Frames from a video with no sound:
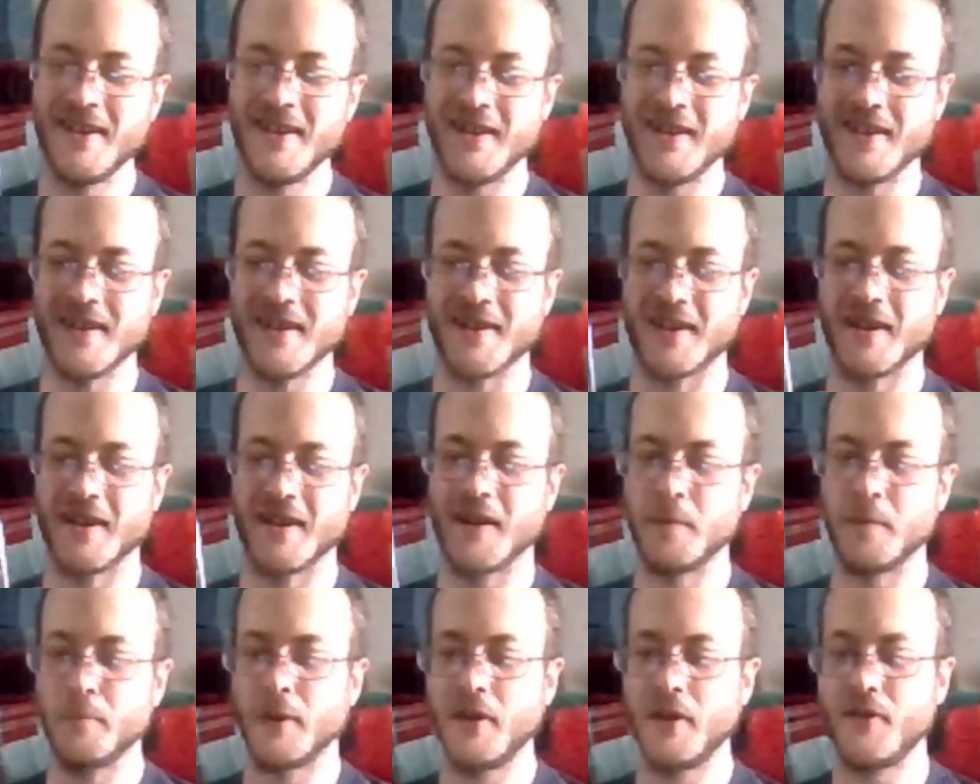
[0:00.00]
I
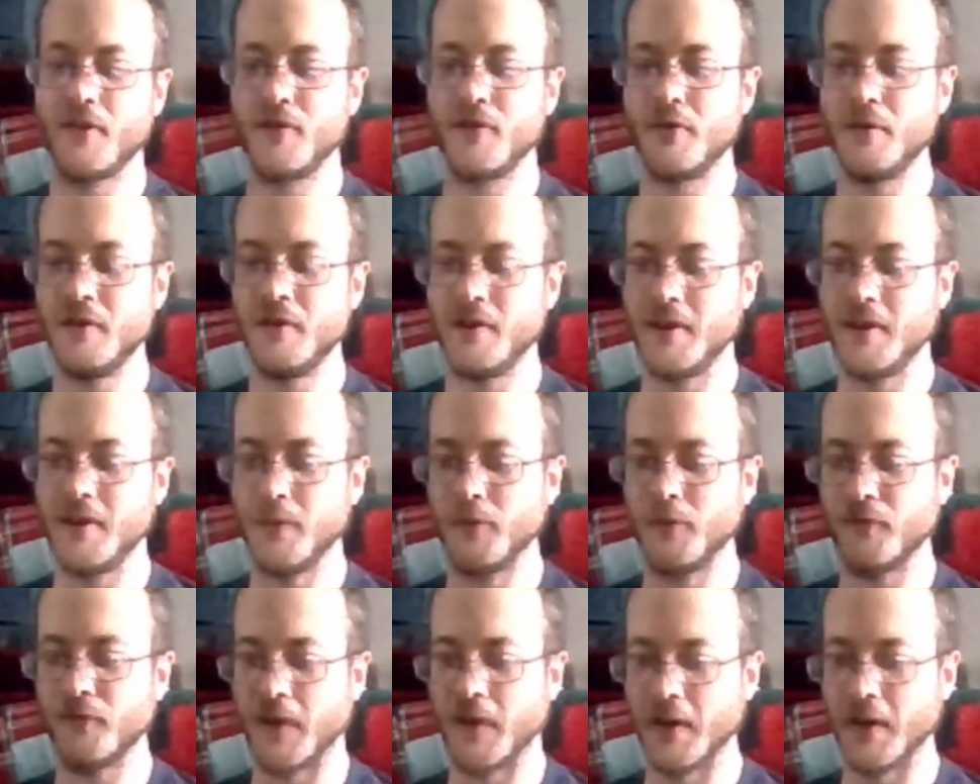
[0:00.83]
played through it, it was
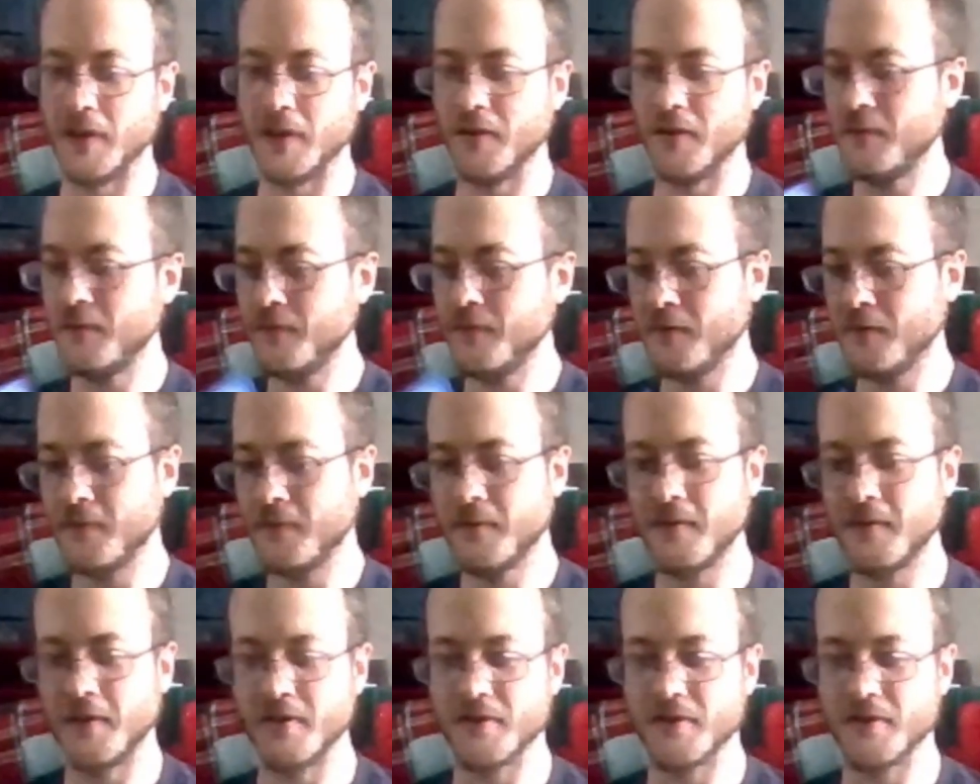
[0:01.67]
fine.
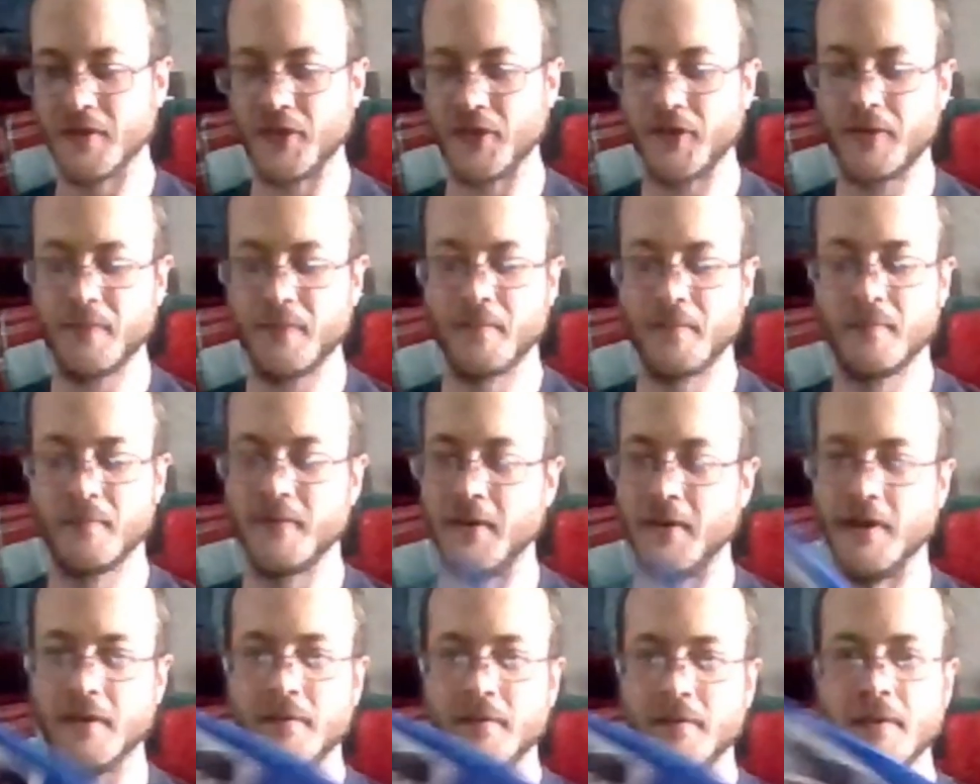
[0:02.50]
It's just,
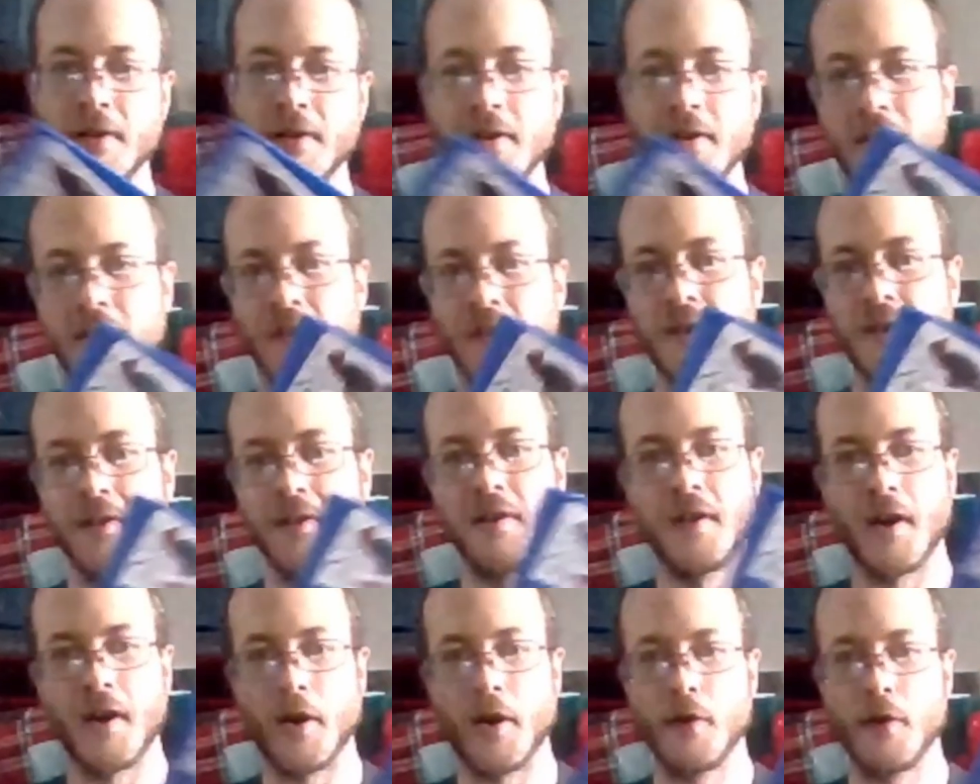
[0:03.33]

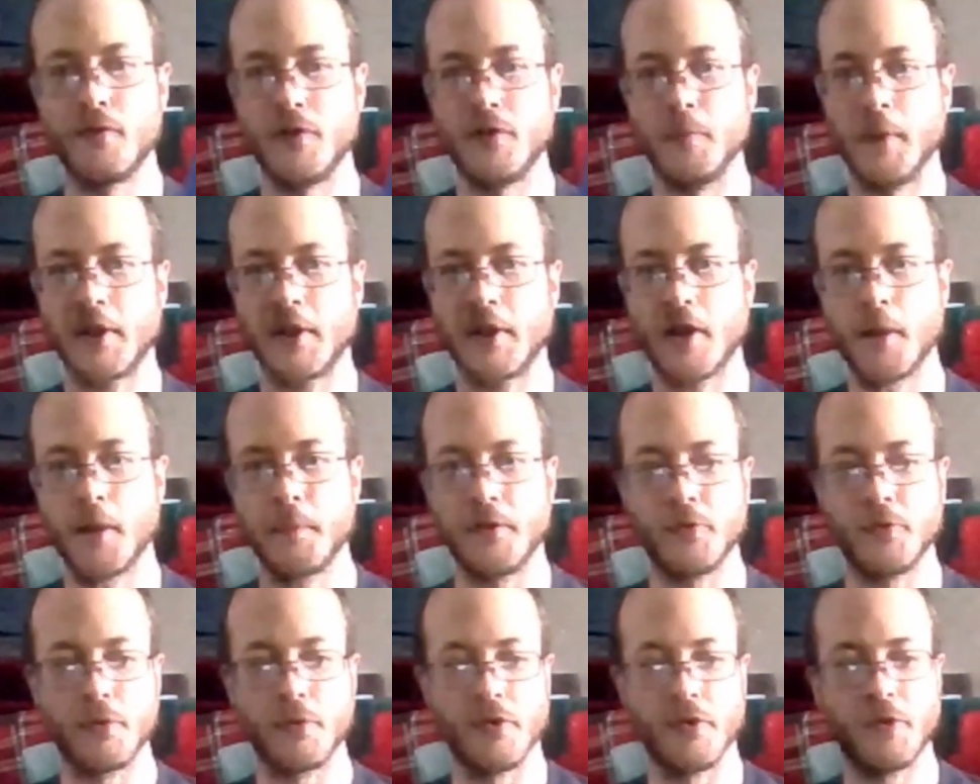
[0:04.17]
However, my copy
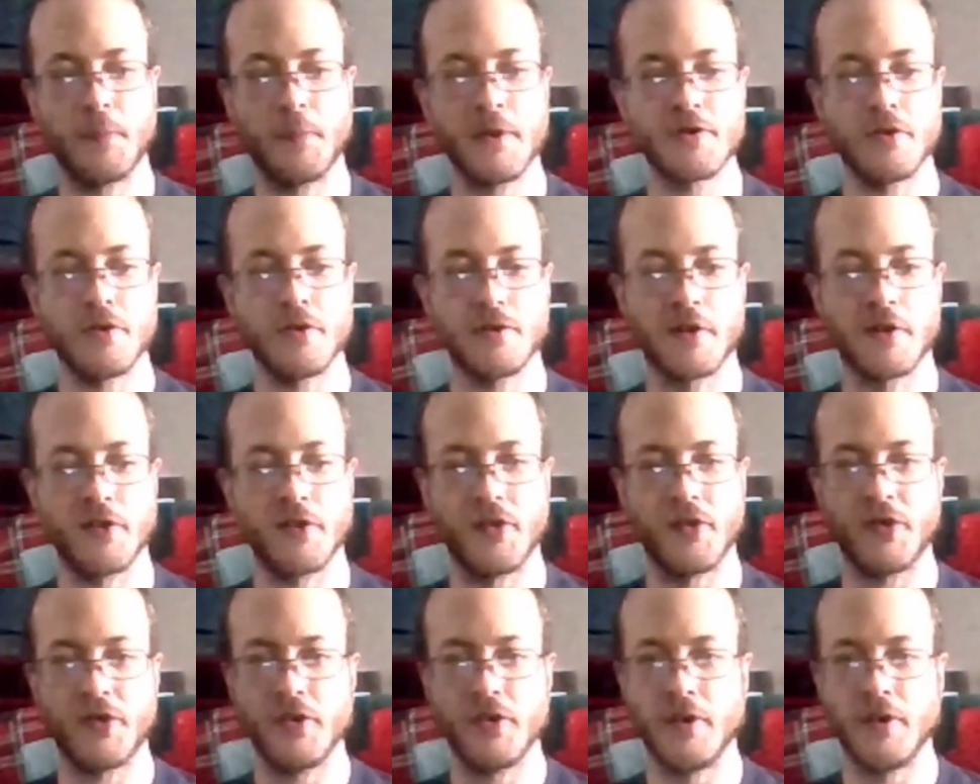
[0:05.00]
is really special because it
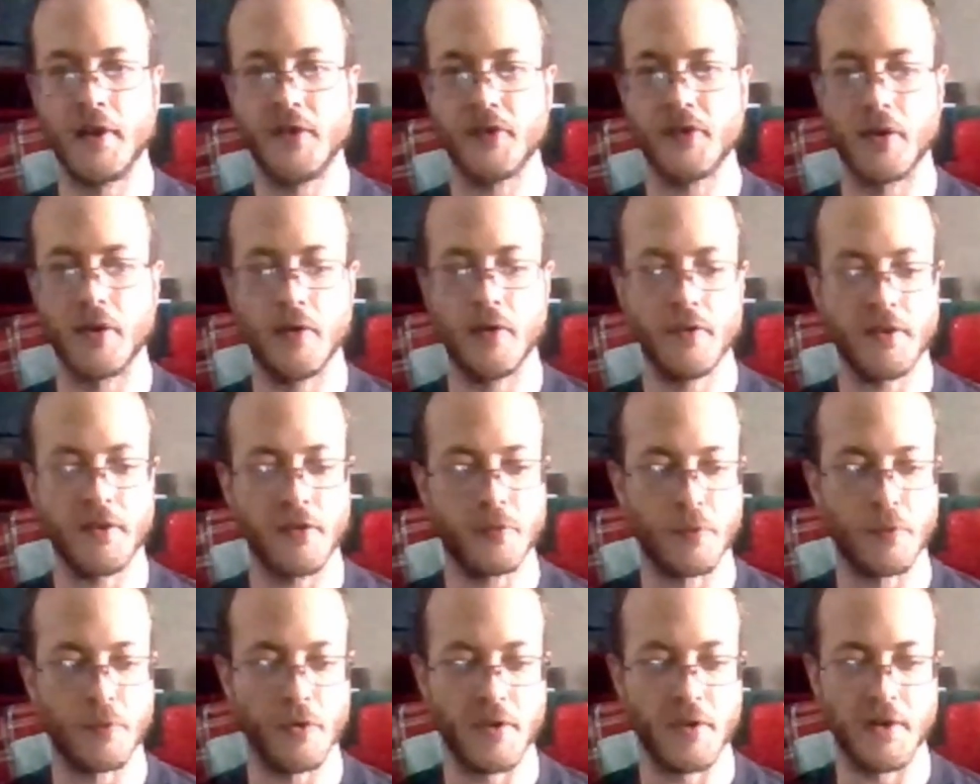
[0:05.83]
still has all these
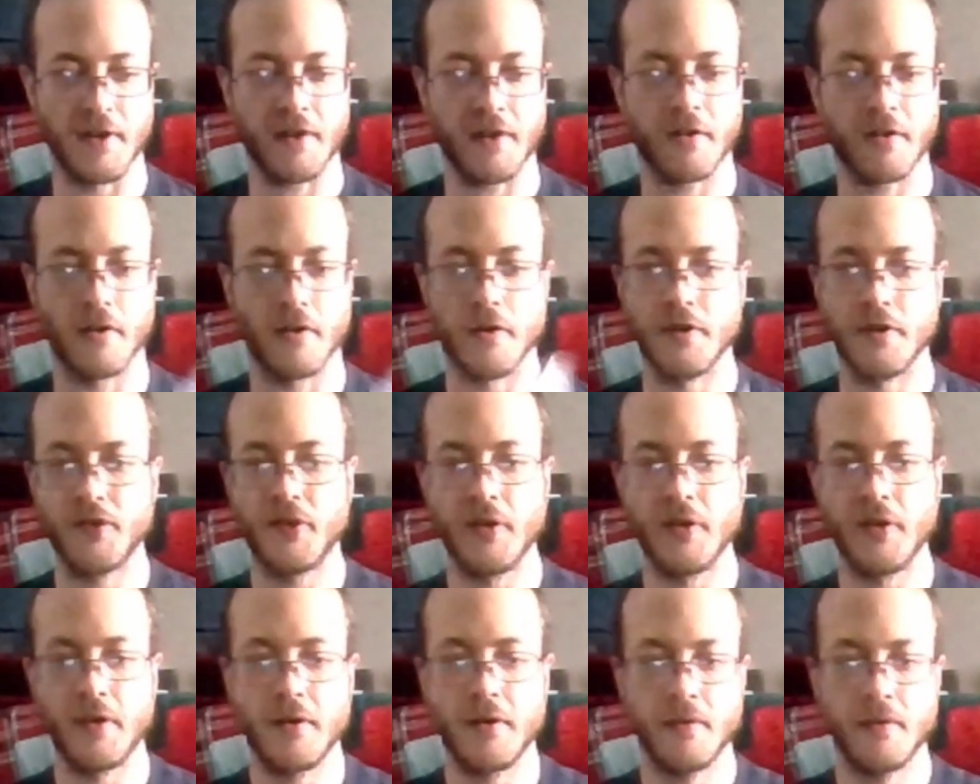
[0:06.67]
really neat cards
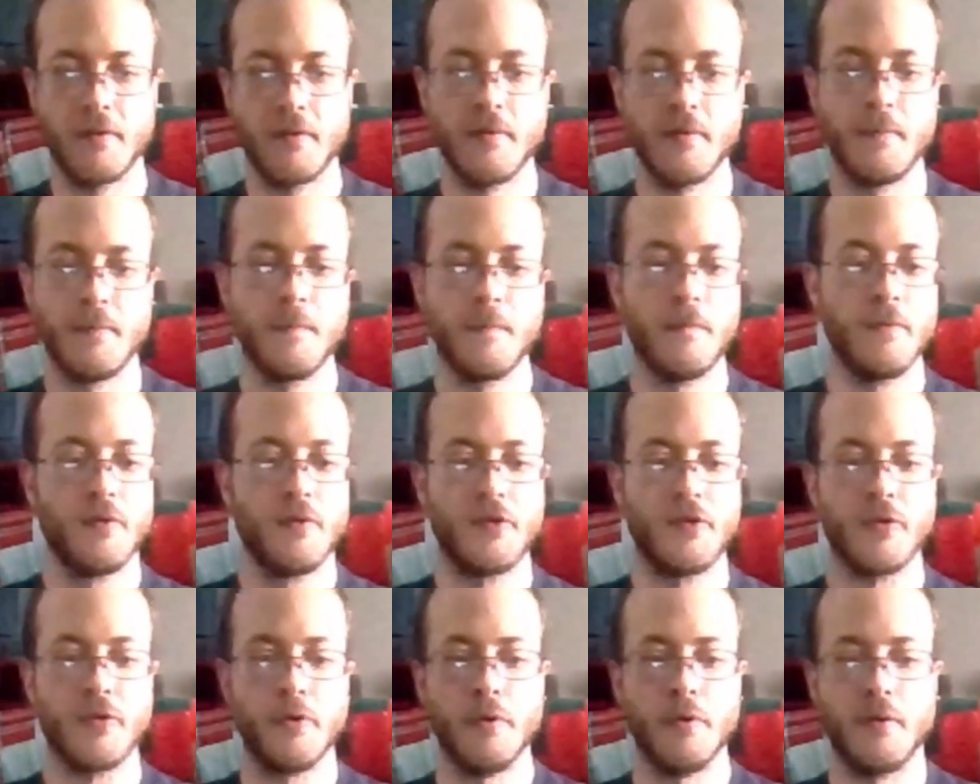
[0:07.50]
in it.
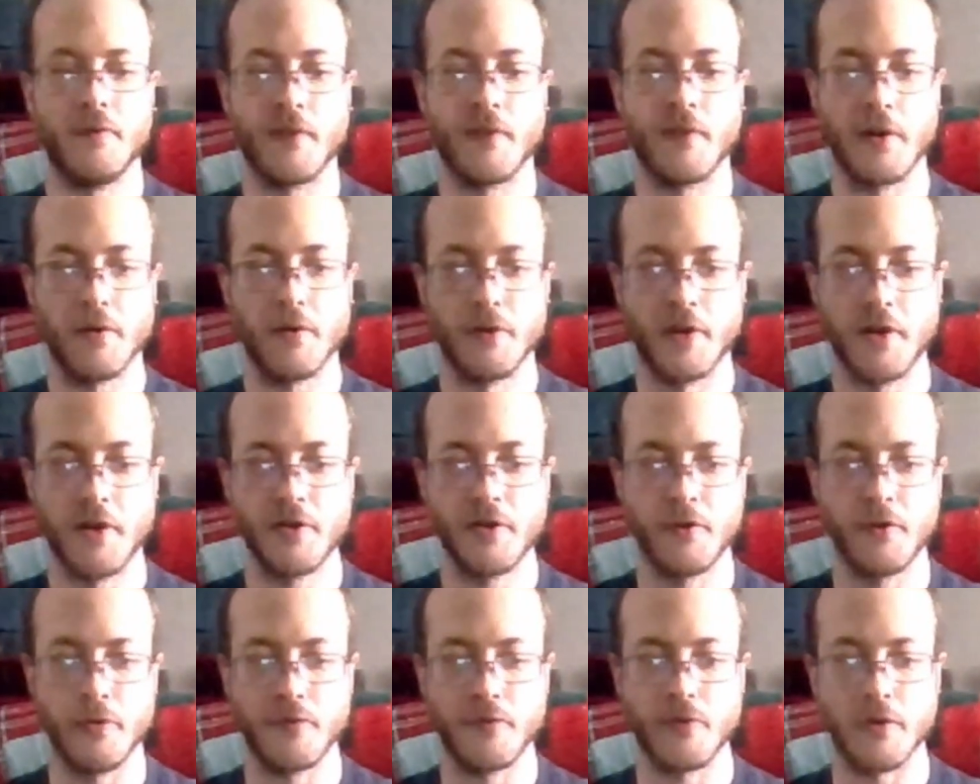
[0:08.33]
So if I hold on to
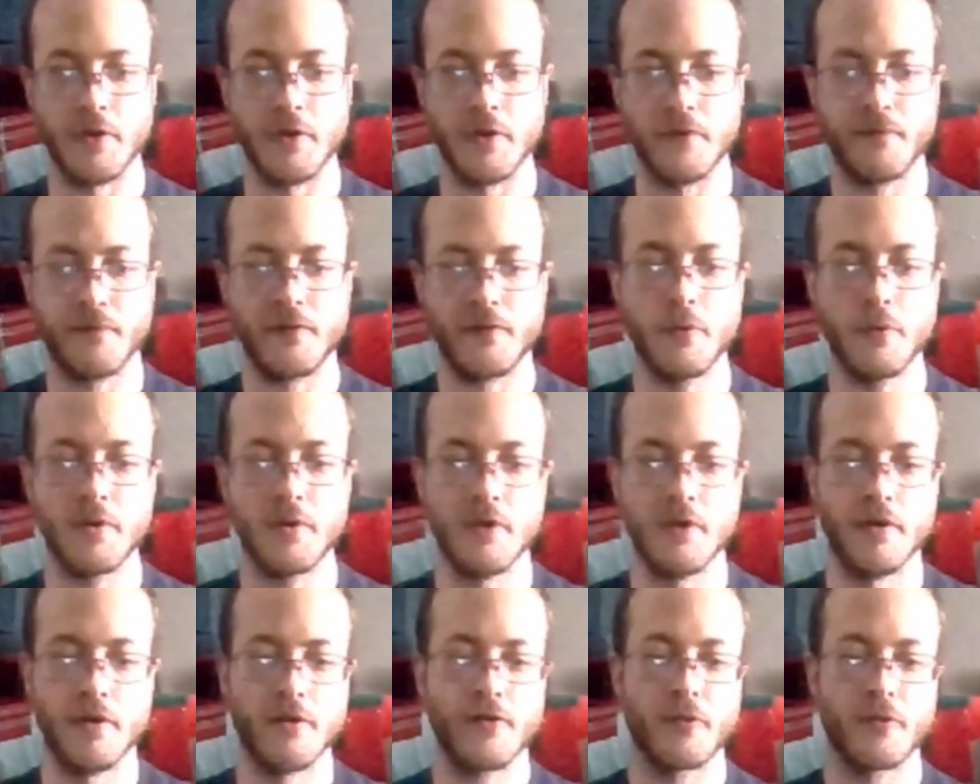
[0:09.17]
it for a few
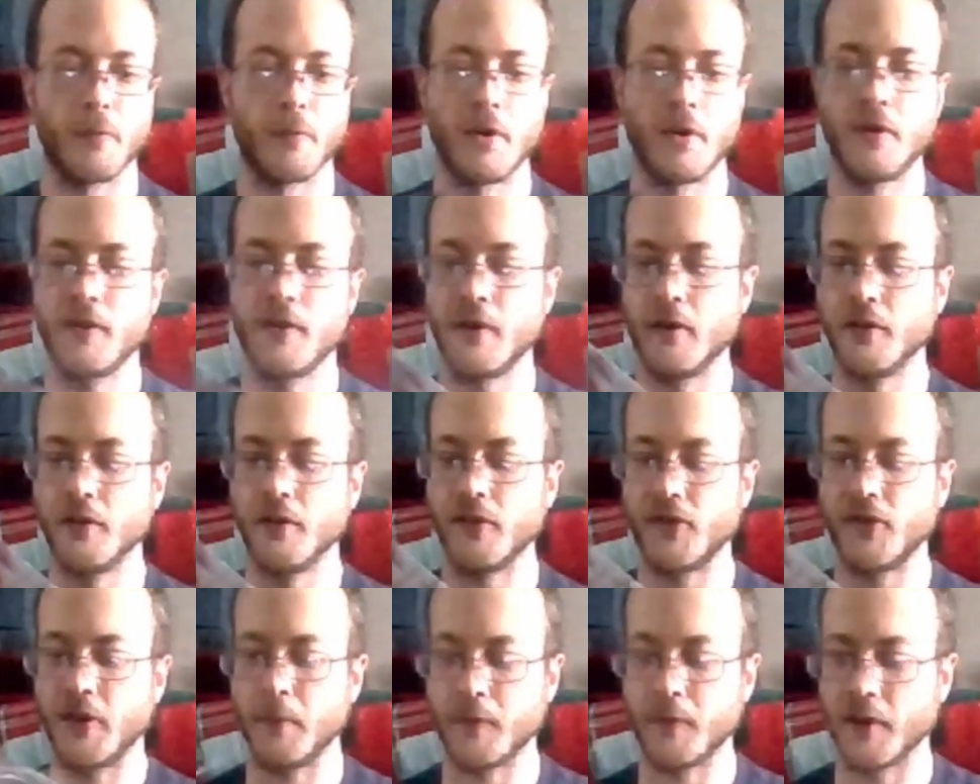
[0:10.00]
years, why are they all the
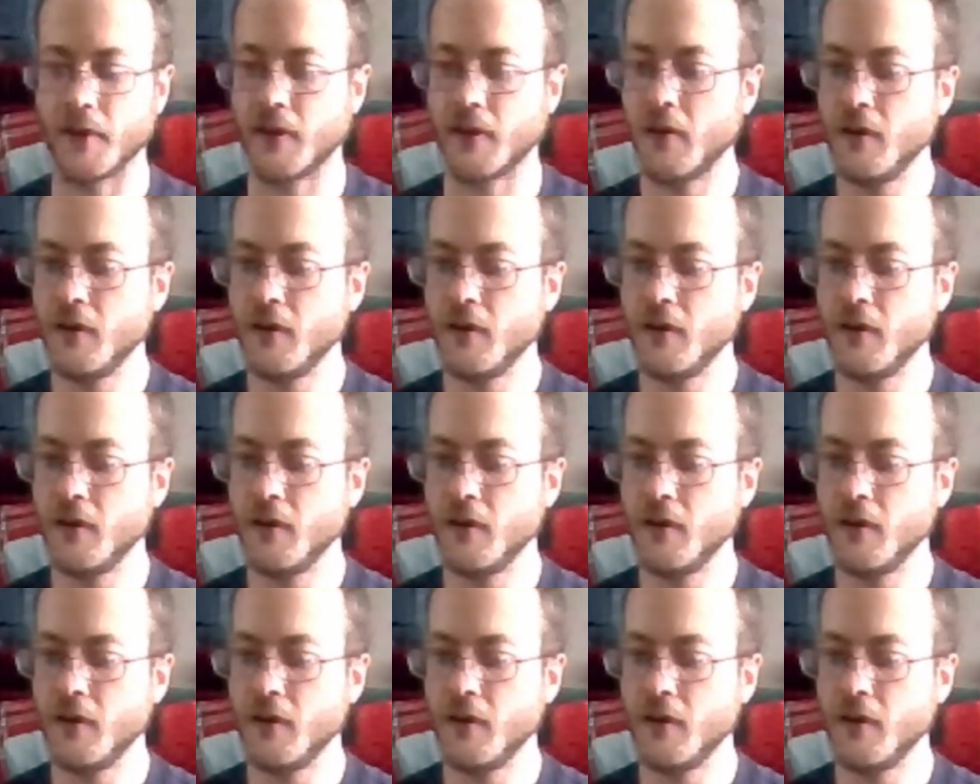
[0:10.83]
same thing?